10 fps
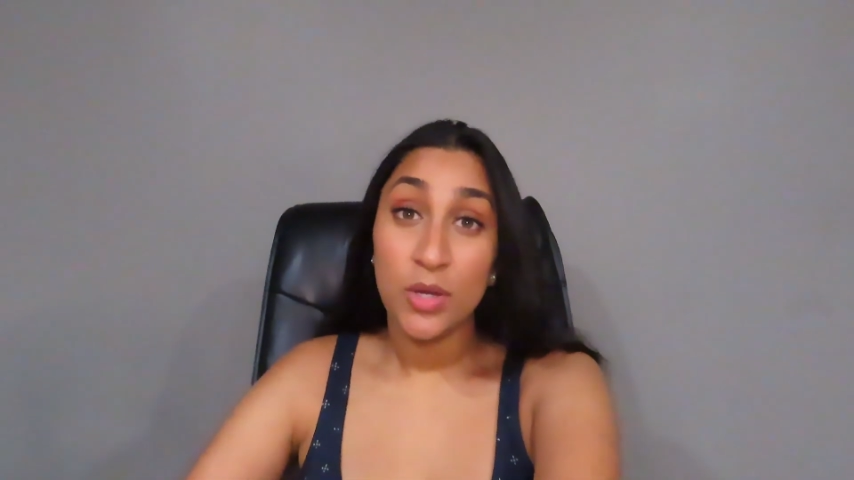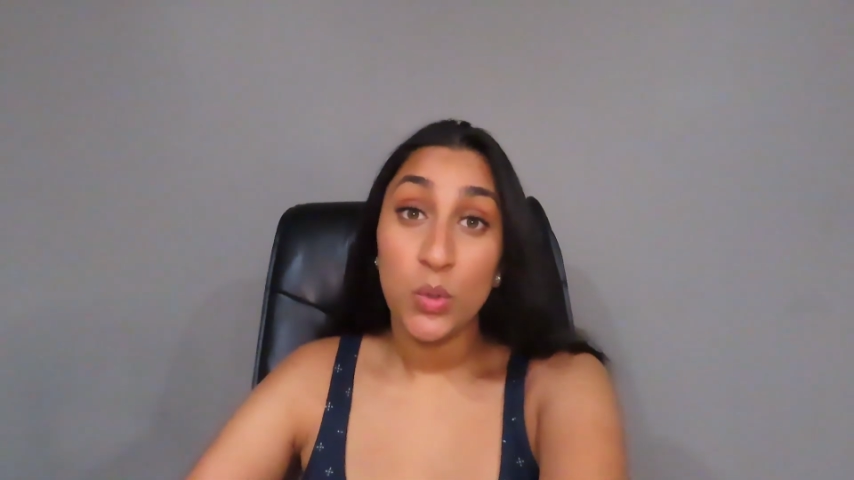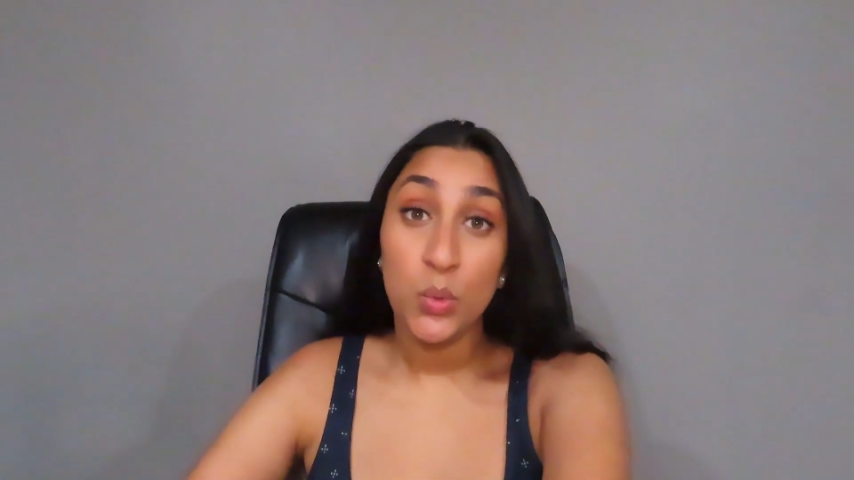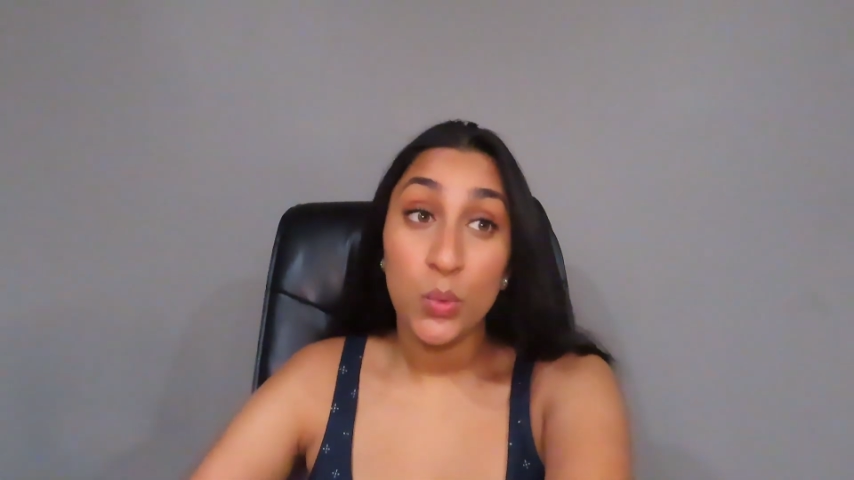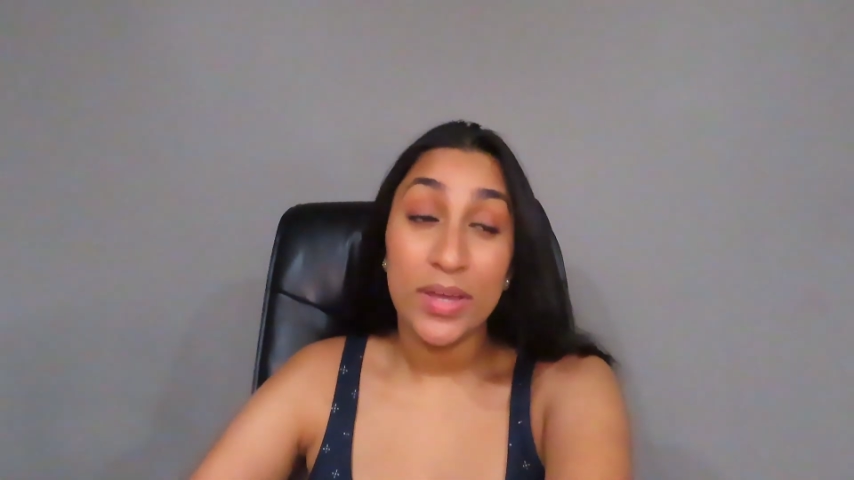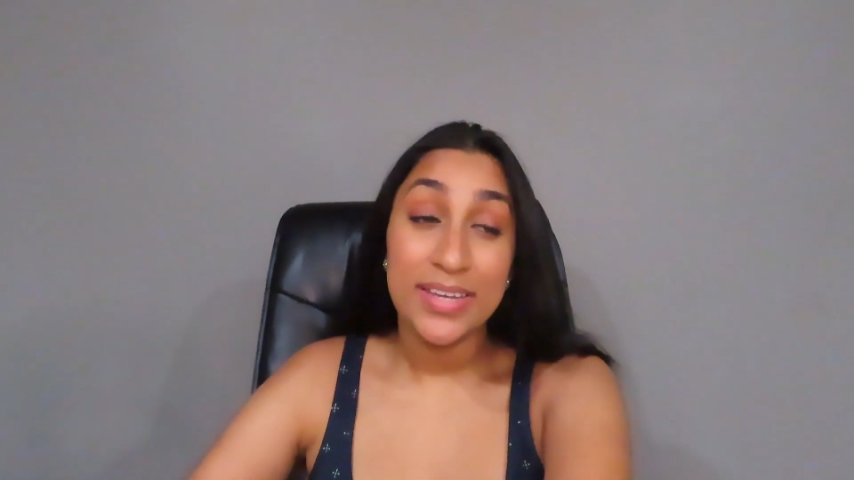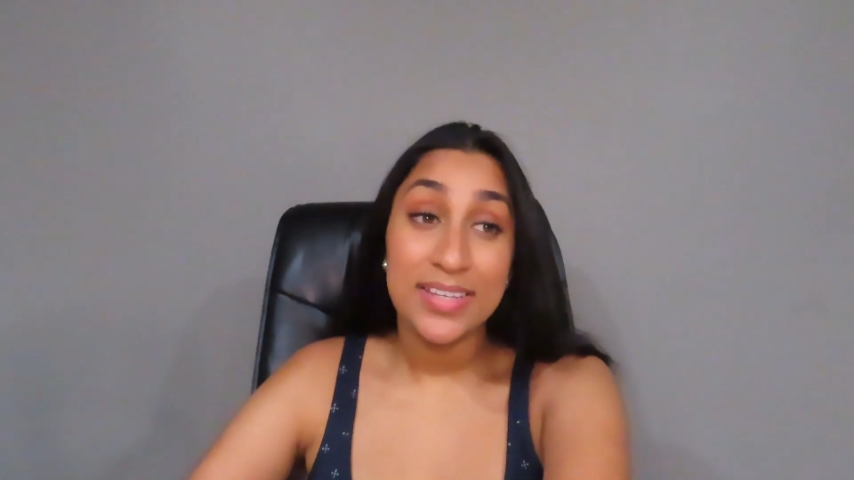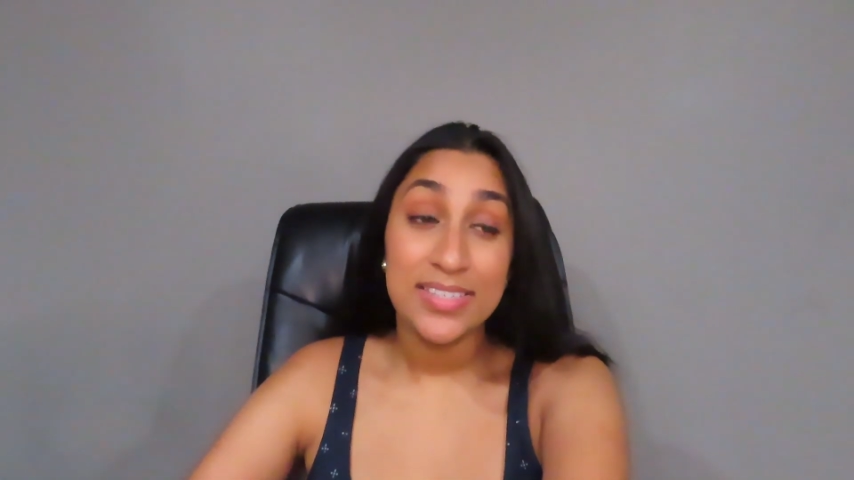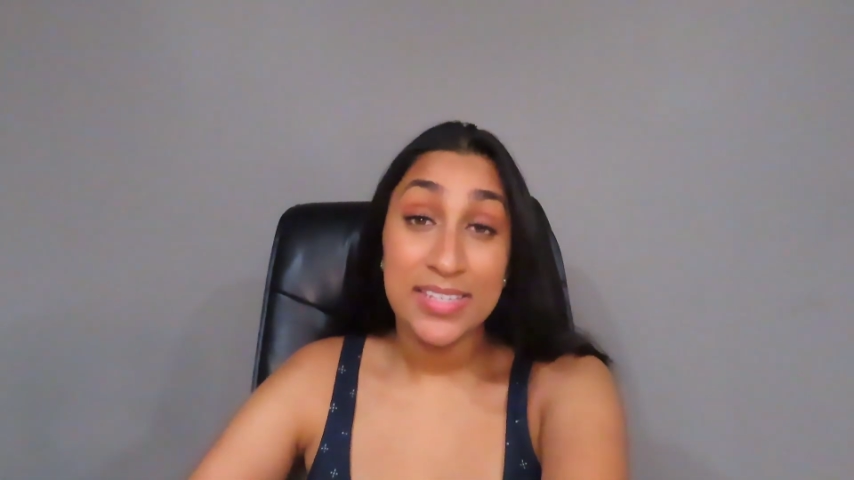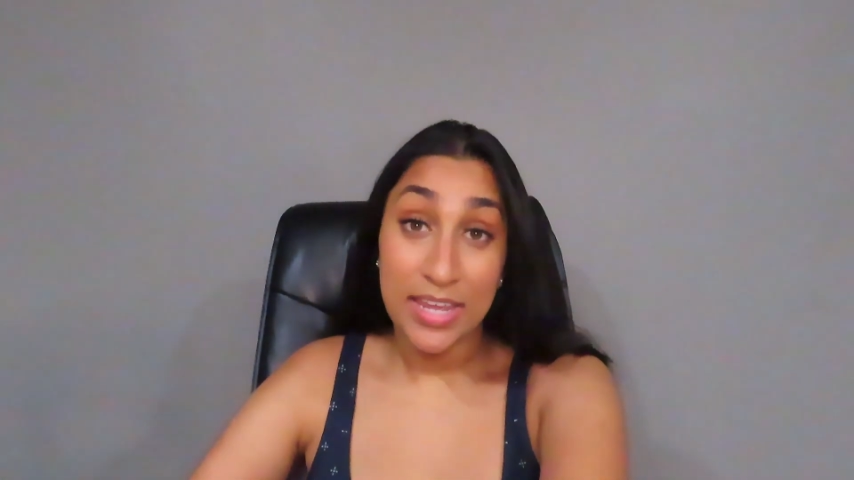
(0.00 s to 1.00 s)
who
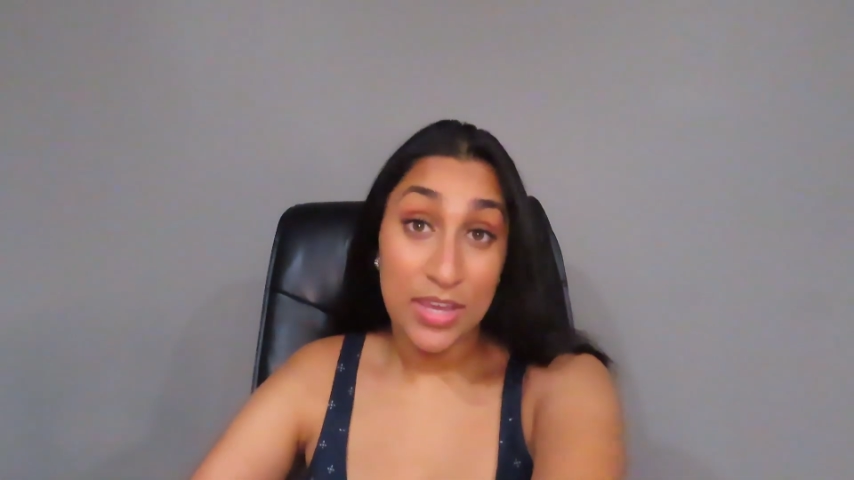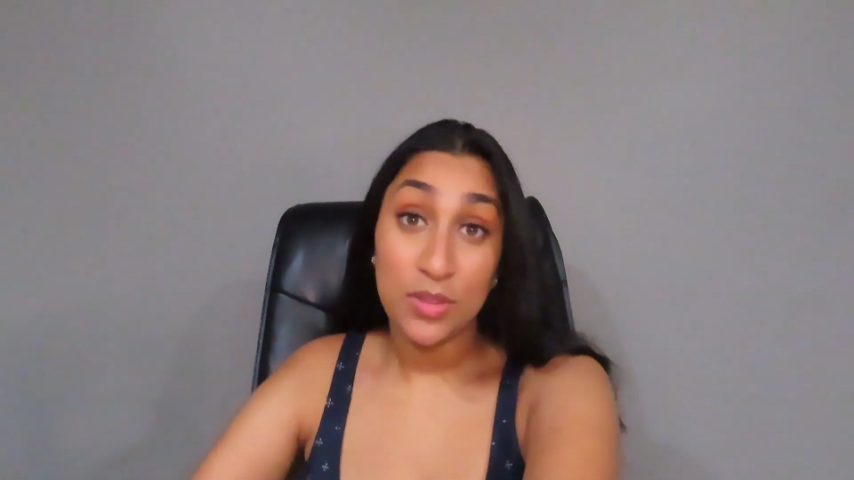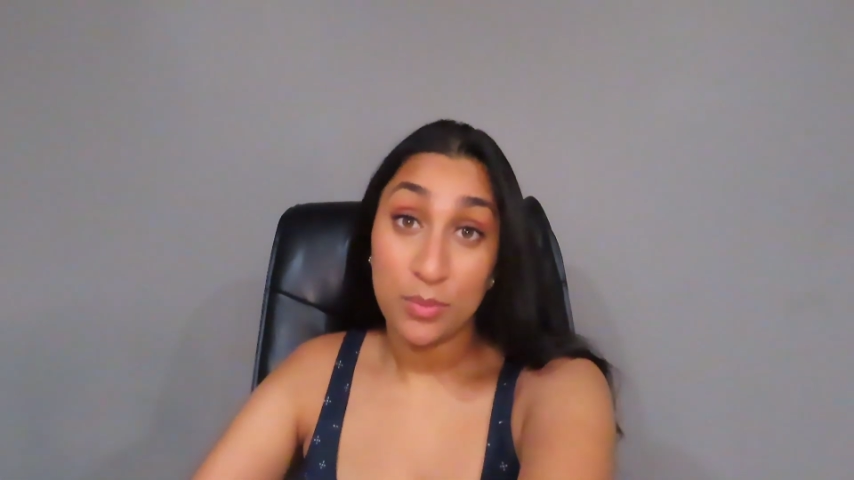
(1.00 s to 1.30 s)
is taking the